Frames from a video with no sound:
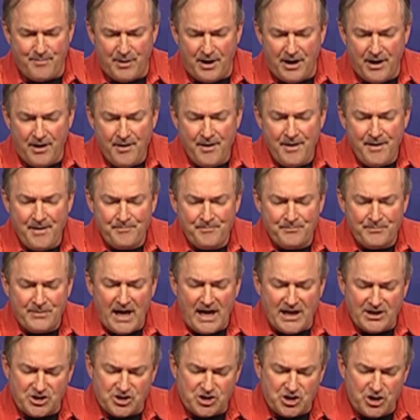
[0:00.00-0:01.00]
And,
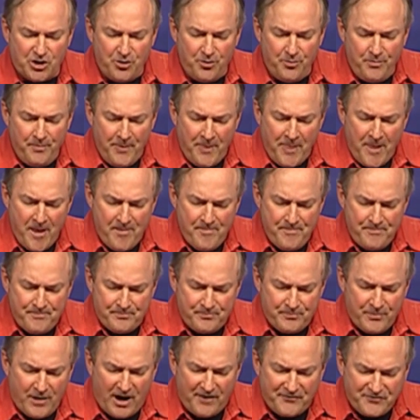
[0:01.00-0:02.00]
and so,
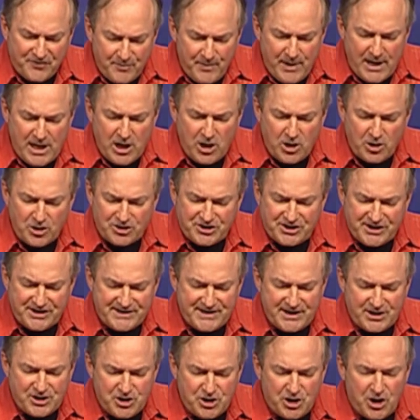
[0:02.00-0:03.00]
after many years, he
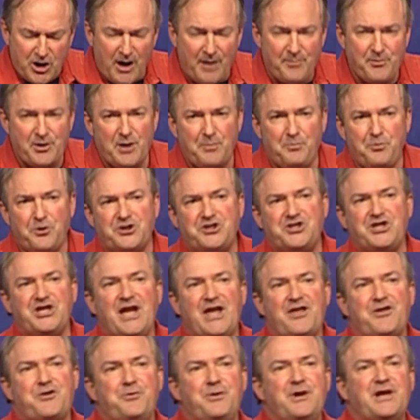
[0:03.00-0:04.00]
said, You know, I'm going to put
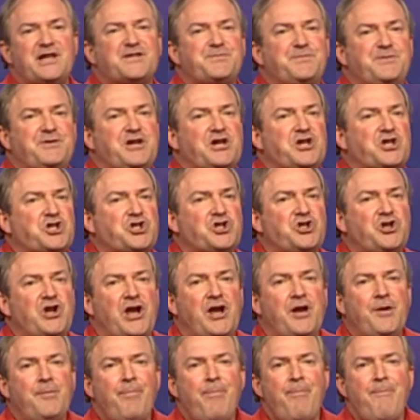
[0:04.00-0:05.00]
together an expedition.
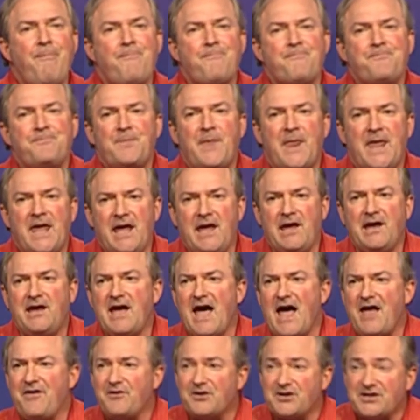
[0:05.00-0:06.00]
And he
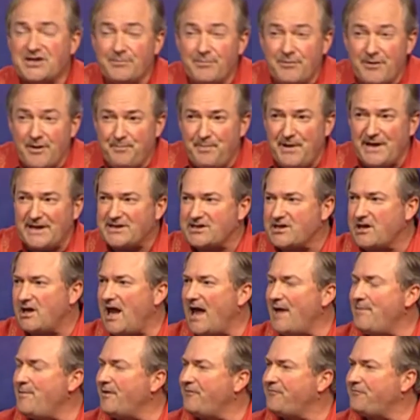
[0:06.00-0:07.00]
gathered some of the best
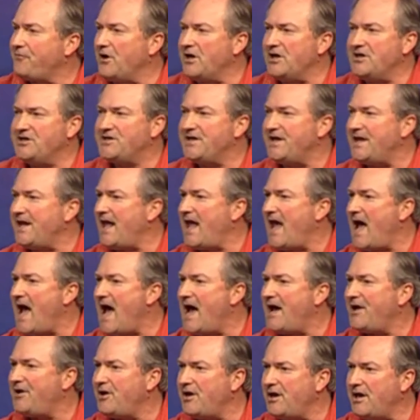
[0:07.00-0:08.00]
climbing friends that he
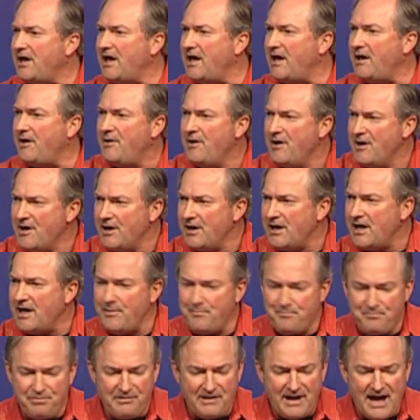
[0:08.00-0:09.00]
had, and he he
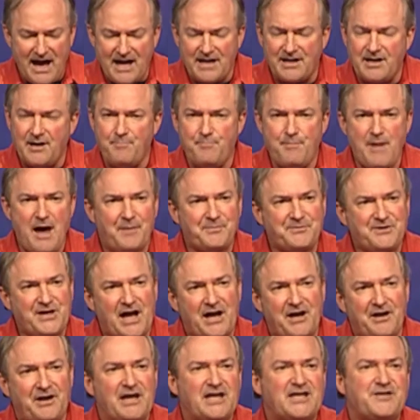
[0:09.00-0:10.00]
planned and mapped out
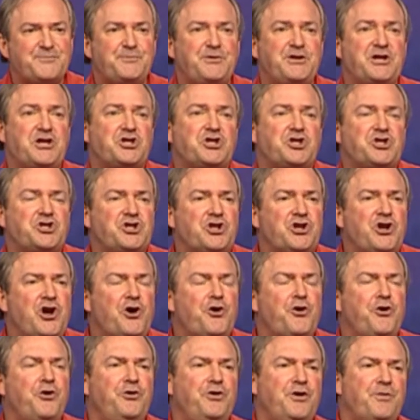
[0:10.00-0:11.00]
an expedition to
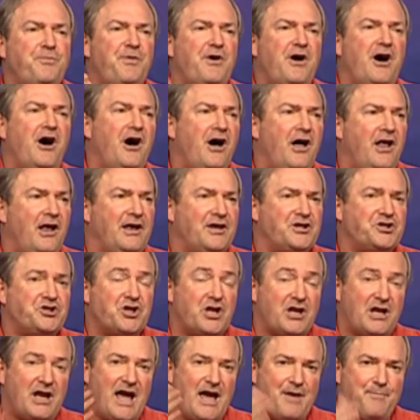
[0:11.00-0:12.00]
go to Nepal and to
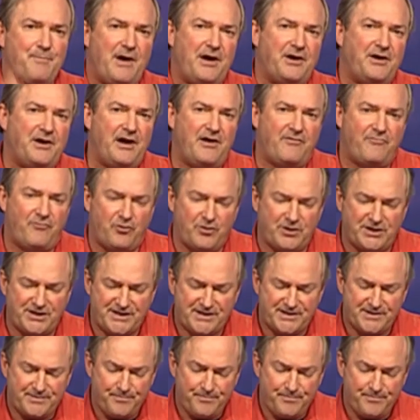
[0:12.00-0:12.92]
climb Mount Everest.